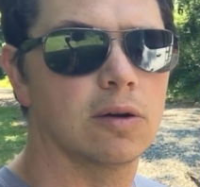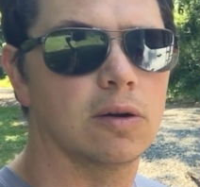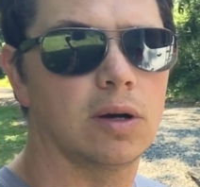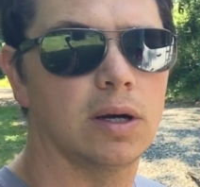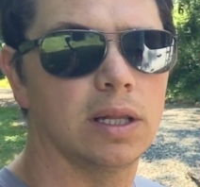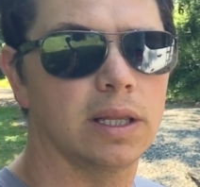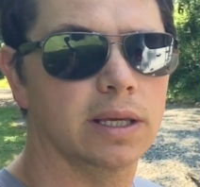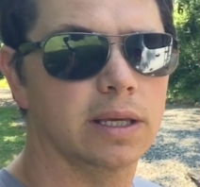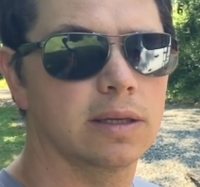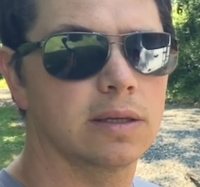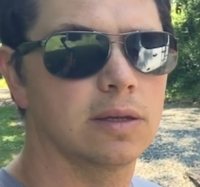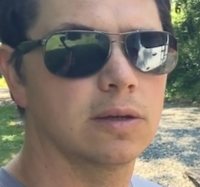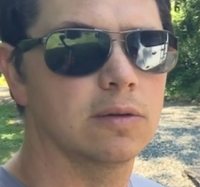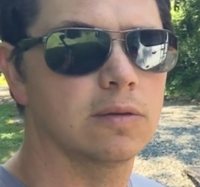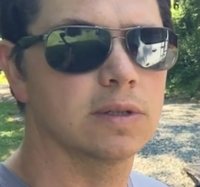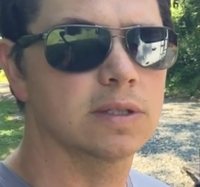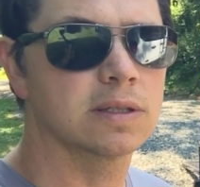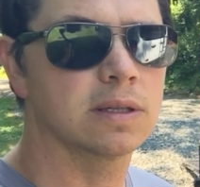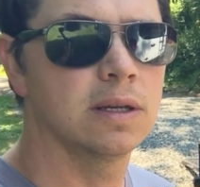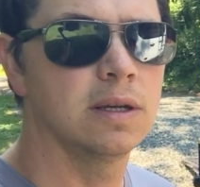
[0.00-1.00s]
All it could do
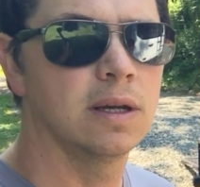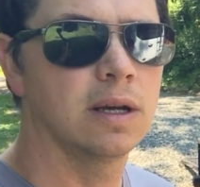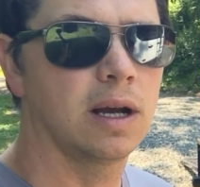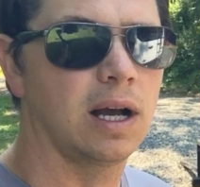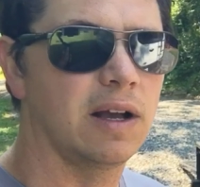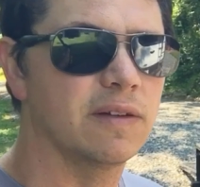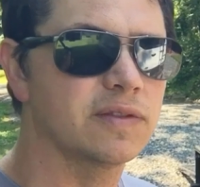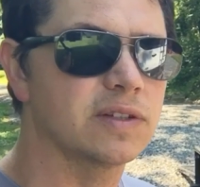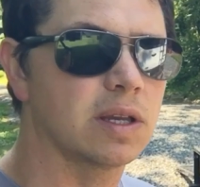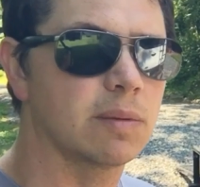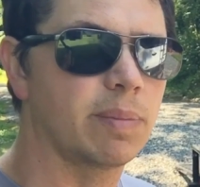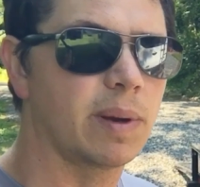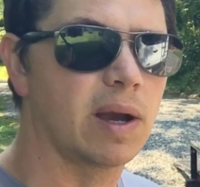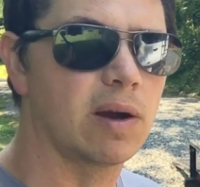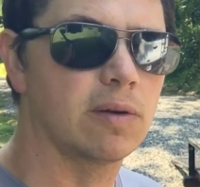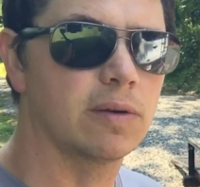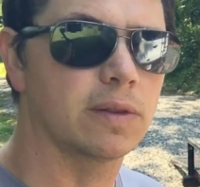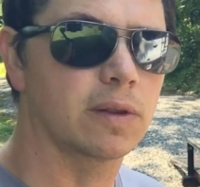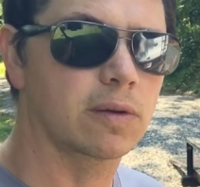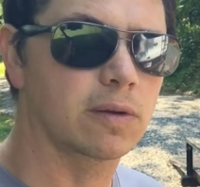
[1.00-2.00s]
was offset
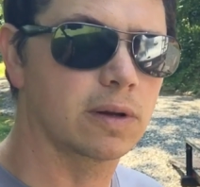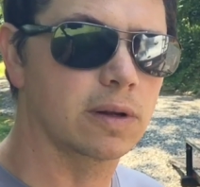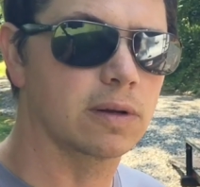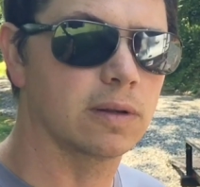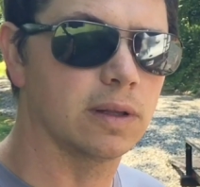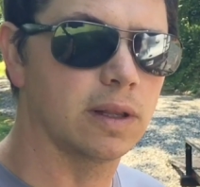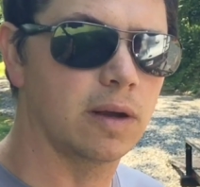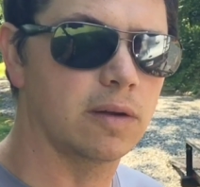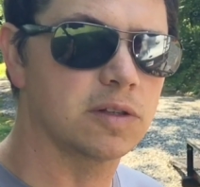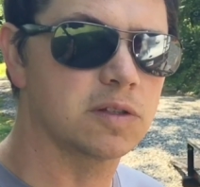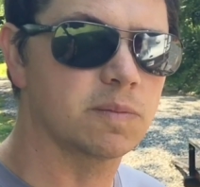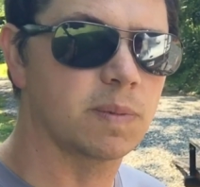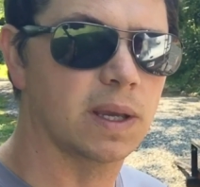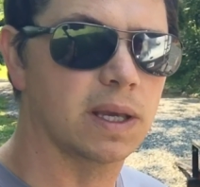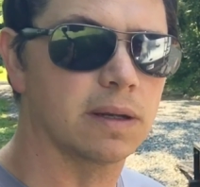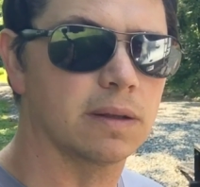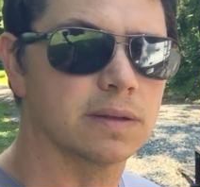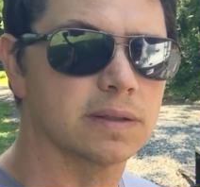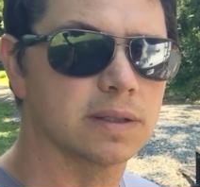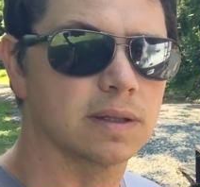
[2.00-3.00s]
power in the critical loads
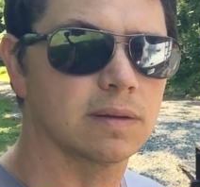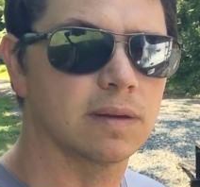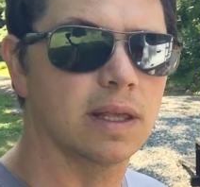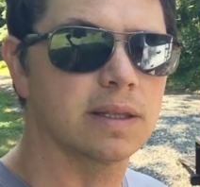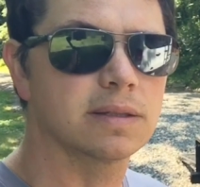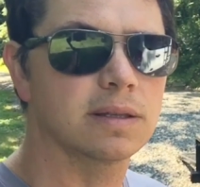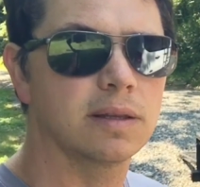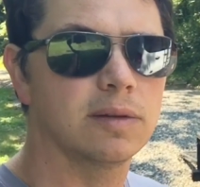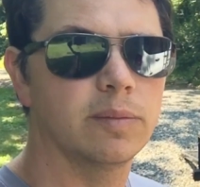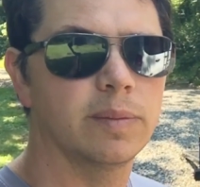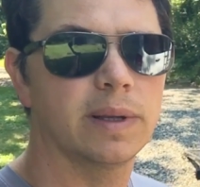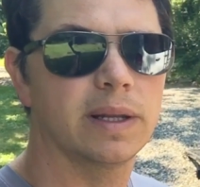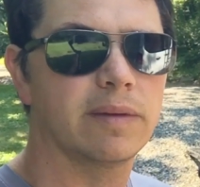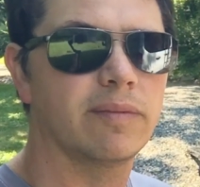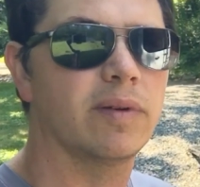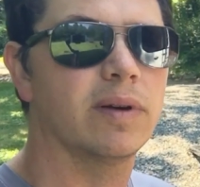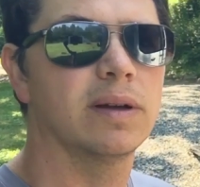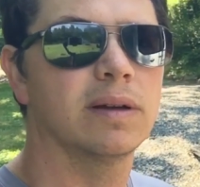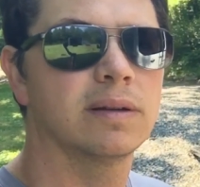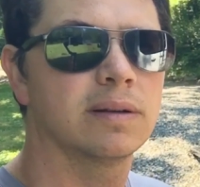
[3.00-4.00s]
panel. So that's a little bit of a